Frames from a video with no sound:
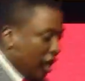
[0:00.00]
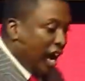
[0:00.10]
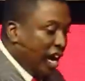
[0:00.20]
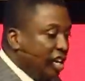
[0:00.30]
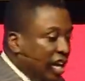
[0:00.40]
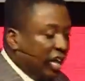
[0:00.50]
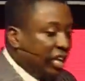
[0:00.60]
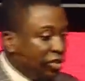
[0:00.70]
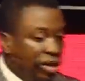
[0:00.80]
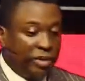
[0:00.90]
I, I,
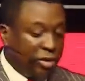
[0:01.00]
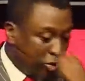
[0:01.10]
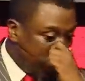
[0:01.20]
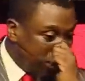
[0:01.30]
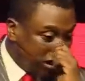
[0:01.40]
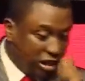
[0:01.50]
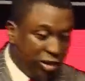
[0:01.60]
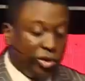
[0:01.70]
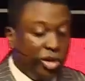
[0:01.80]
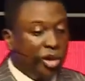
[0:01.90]
as one guy was broke, I said,
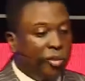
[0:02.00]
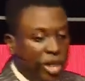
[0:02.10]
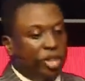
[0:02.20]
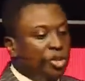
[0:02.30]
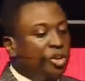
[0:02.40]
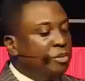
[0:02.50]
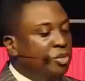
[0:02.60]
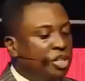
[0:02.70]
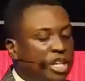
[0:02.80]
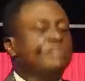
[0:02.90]
oh, why not do crypto?
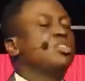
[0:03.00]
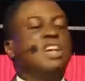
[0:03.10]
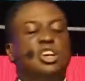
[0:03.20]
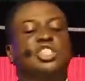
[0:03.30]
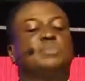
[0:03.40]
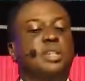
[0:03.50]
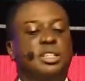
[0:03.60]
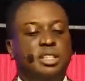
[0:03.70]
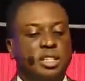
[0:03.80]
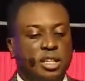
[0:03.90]
He said, I've done and lost money.
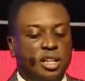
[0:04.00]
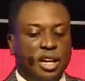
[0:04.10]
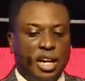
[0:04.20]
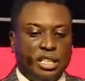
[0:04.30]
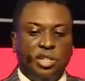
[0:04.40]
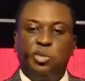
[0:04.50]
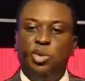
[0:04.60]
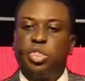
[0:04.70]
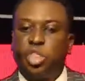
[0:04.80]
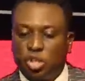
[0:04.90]
I said, who
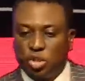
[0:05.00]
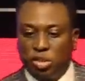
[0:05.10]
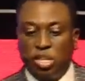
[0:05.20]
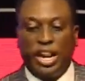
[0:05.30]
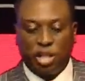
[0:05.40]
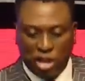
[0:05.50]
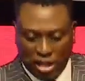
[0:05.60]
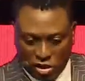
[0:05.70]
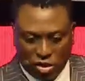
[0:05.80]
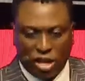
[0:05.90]
taught you? He said, I
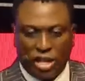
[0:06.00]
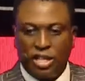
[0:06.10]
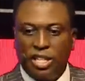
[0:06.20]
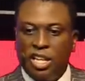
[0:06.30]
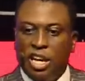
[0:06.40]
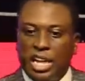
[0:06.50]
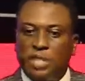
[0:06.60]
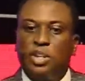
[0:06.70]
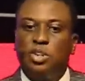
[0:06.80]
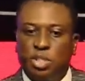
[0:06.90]
learned online. I said,
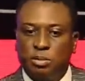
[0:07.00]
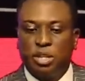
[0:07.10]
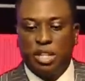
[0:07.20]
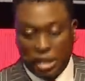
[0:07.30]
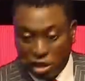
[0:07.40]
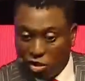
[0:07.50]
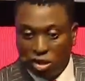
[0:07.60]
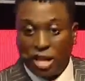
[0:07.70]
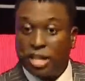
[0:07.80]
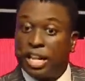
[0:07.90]
why did you lose the money? I said,
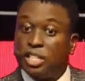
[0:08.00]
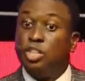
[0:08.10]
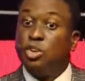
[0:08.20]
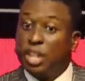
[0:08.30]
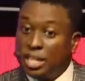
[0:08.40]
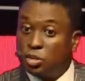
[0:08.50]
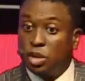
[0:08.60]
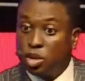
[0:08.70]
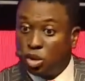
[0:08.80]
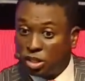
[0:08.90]
online. I said, you learned where
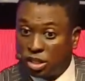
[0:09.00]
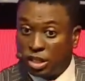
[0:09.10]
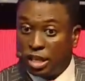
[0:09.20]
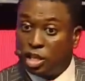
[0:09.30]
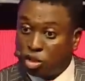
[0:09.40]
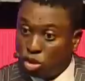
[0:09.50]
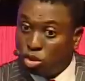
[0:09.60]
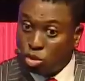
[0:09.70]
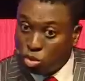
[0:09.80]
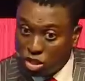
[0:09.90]
you lost it now. They taught you
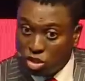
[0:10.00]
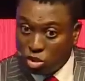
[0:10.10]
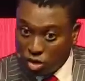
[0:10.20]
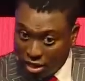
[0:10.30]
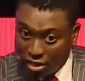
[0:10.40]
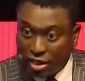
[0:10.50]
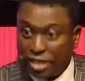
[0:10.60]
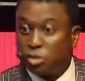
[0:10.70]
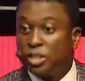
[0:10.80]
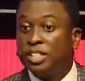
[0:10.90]
to lose it, so you learned it
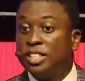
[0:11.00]
that way.